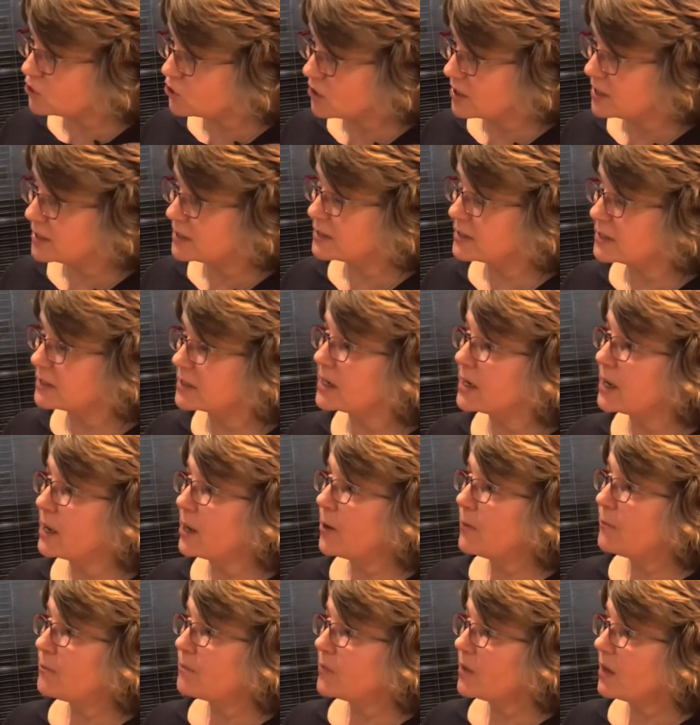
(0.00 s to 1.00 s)
just
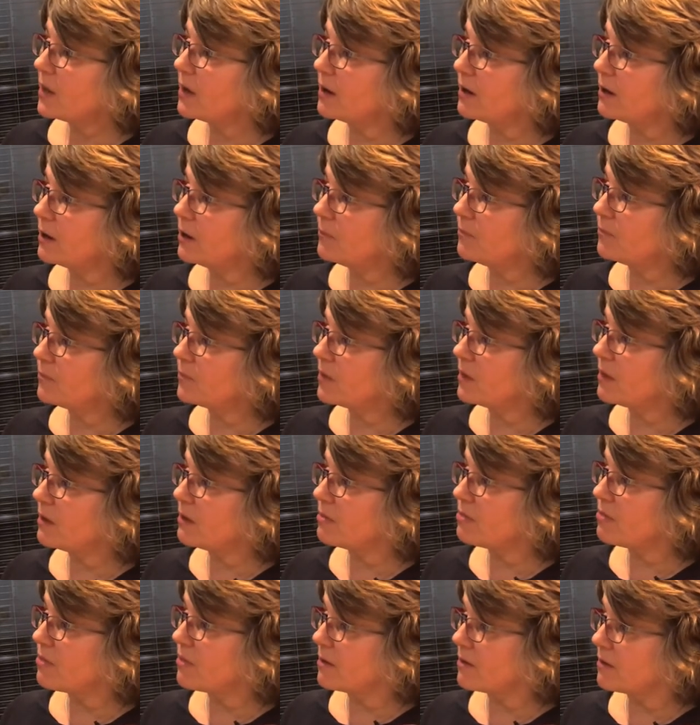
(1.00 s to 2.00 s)
Um,
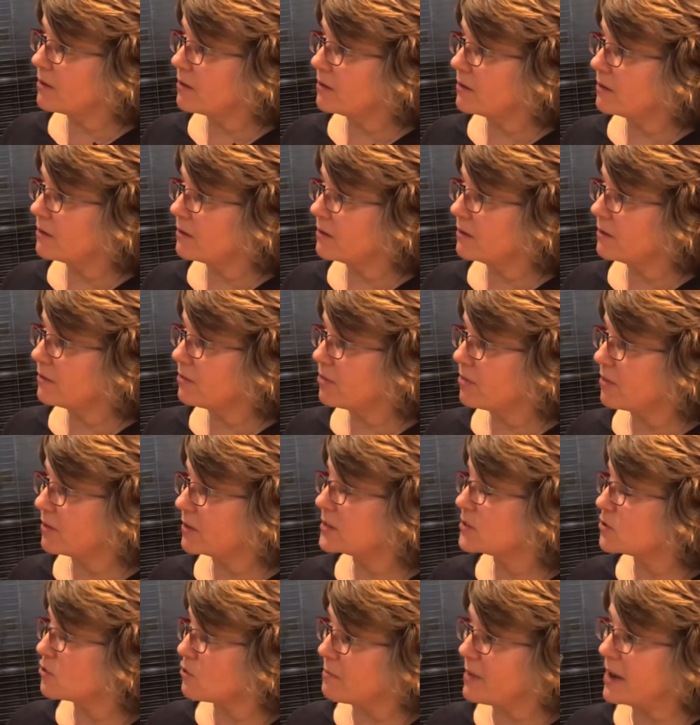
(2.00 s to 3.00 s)
the, the
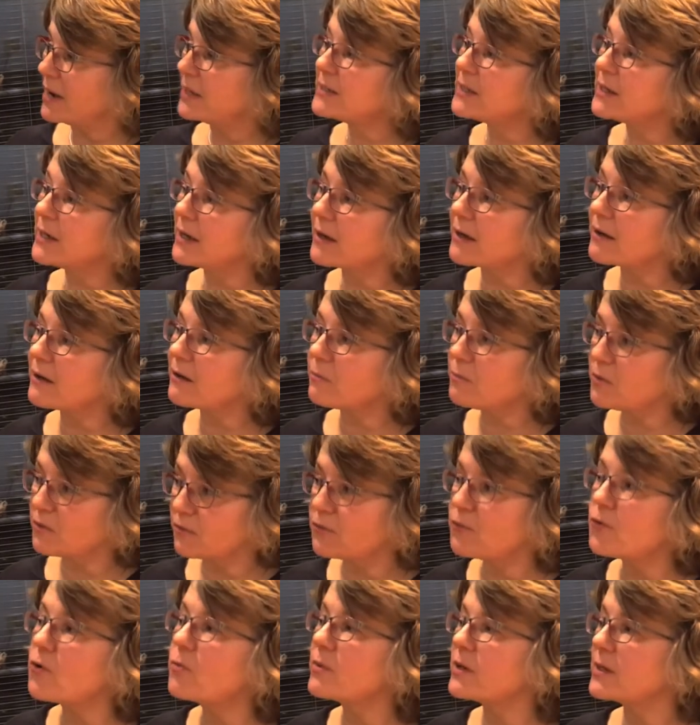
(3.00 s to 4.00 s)
dramatic
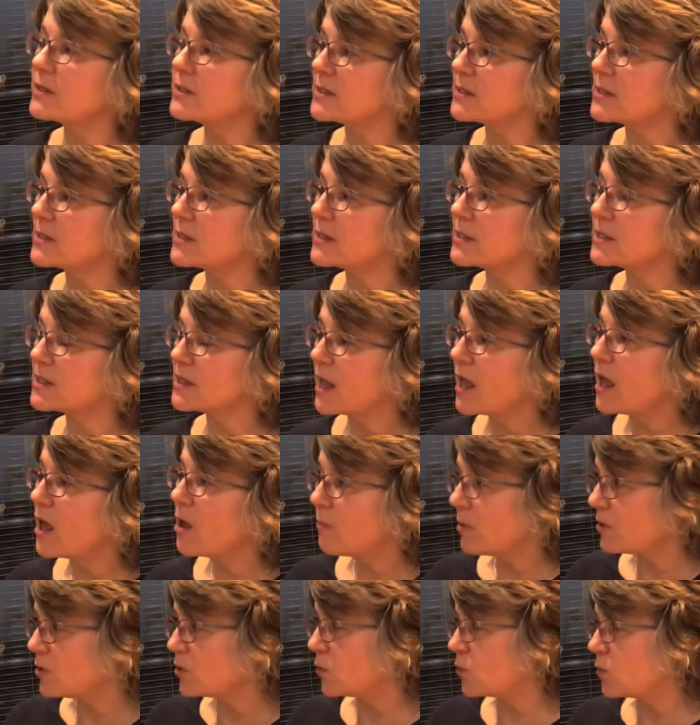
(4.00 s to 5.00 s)
performances,
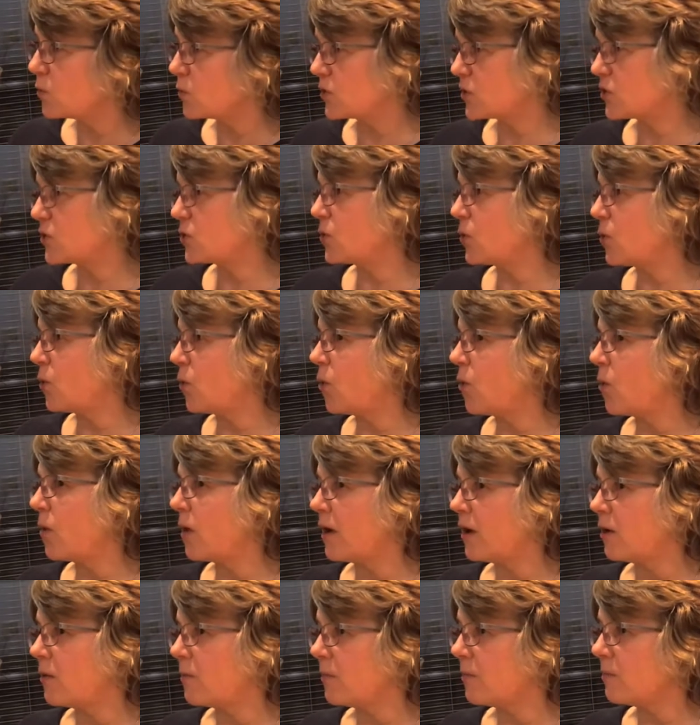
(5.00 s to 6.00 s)
but also
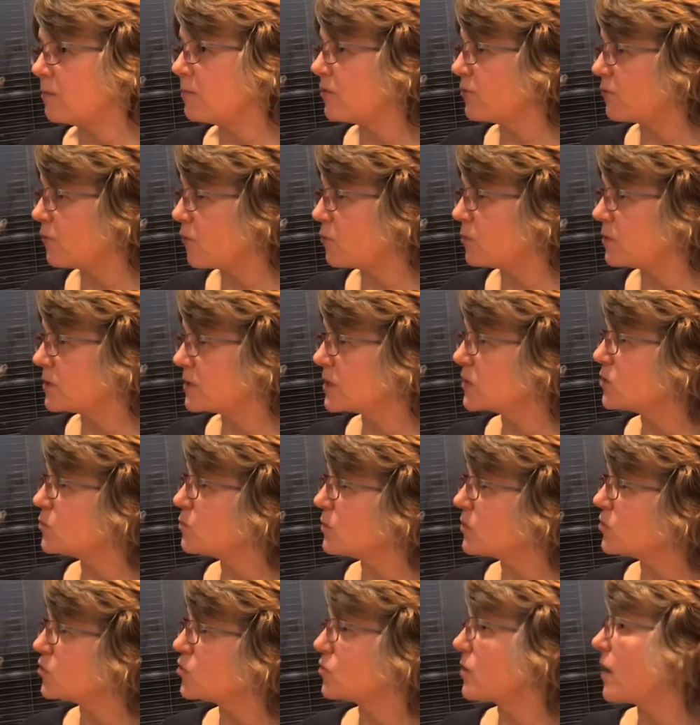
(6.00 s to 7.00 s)
um, performances
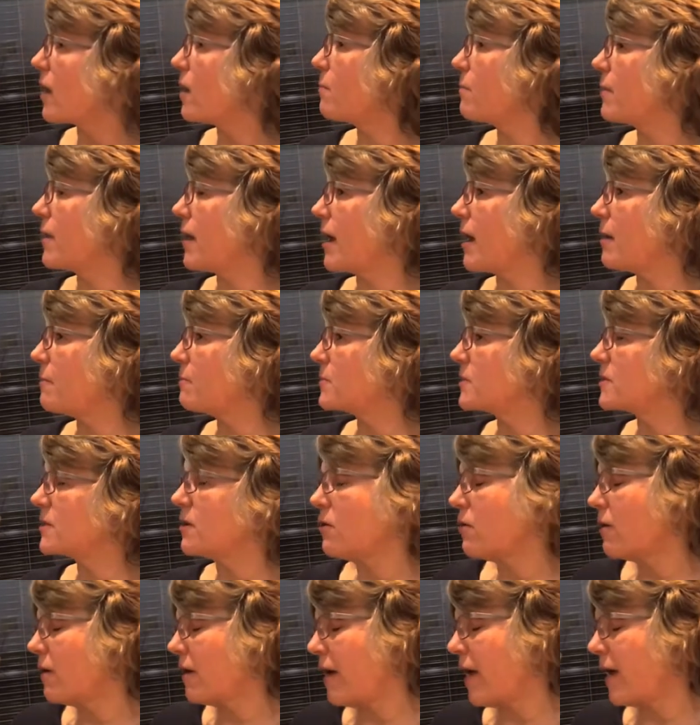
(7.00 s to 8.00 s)
which are perhaps,
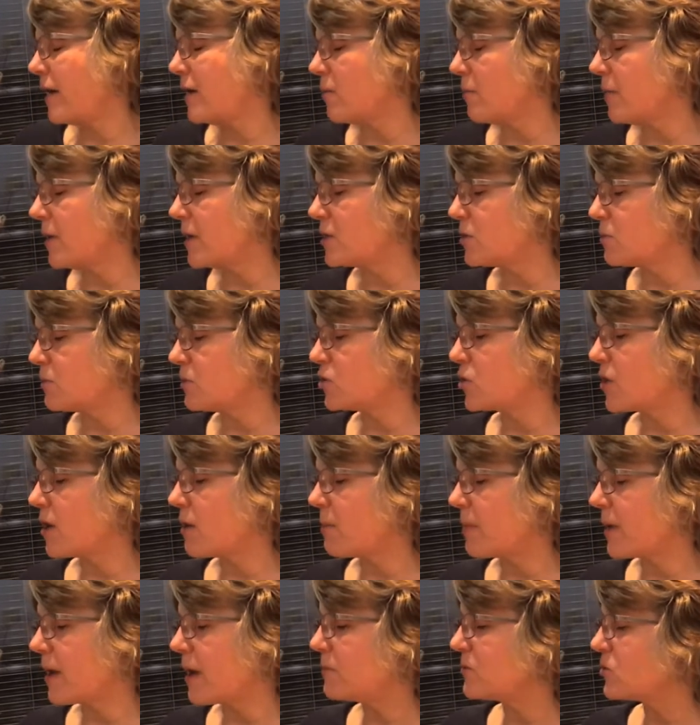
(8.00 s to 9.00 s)
or elements which are
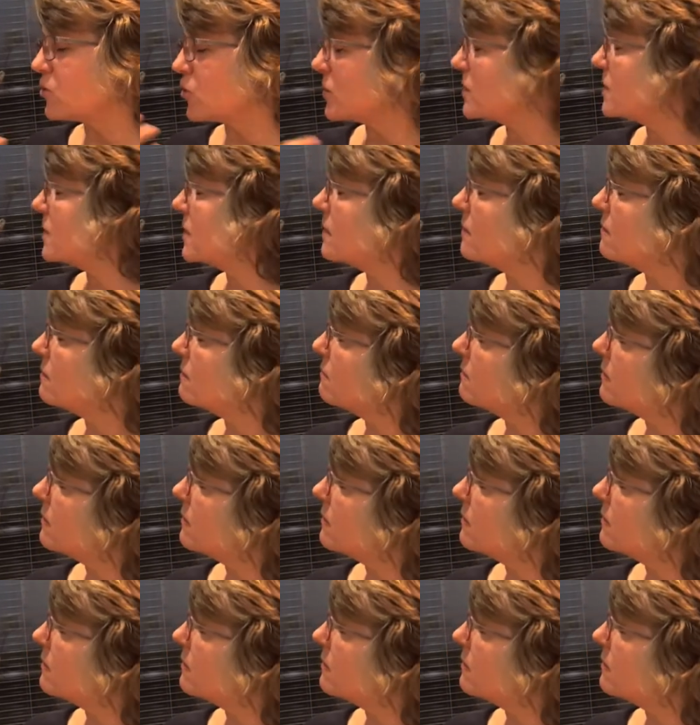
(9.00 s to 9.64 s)
perhaps just in,